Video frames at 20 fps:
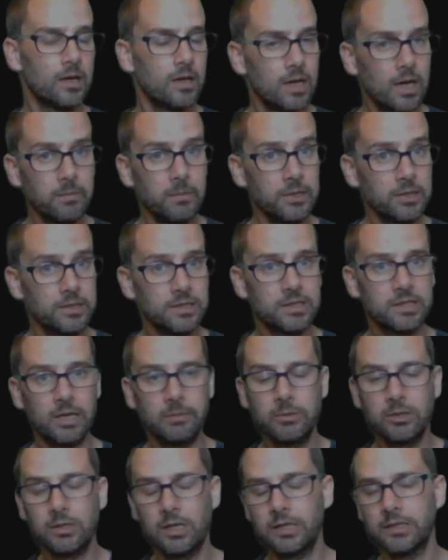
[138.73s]
And we could
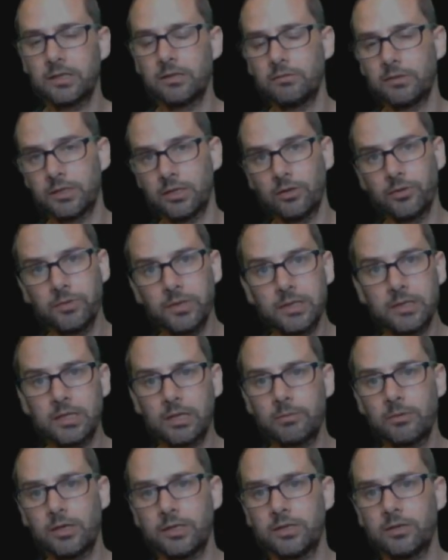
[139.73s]
summarize the results. We could
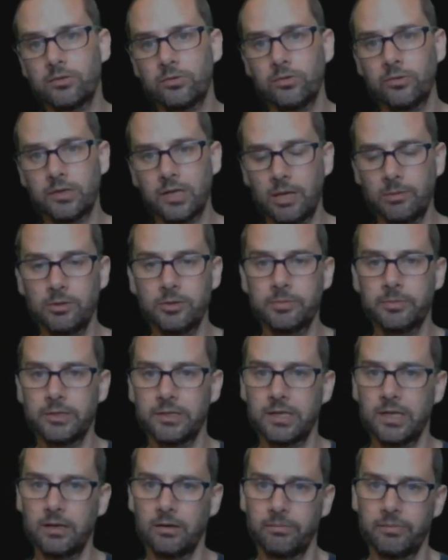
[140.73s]
summarize the truth tables by
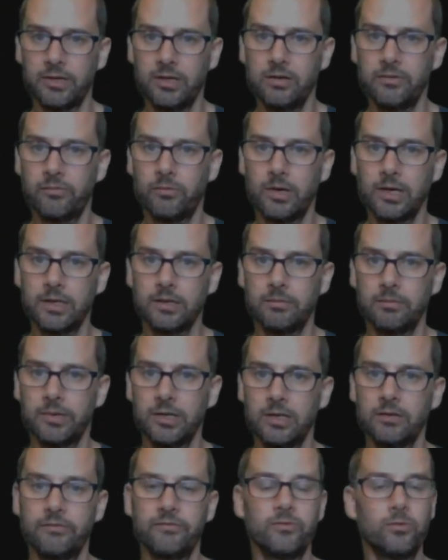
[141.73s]
saying p of 1 and p
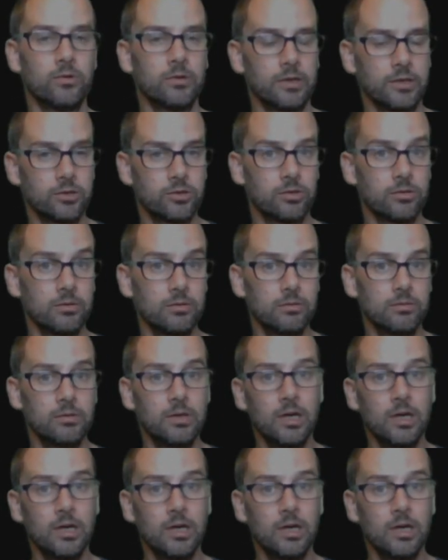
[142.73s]
of 4 are true,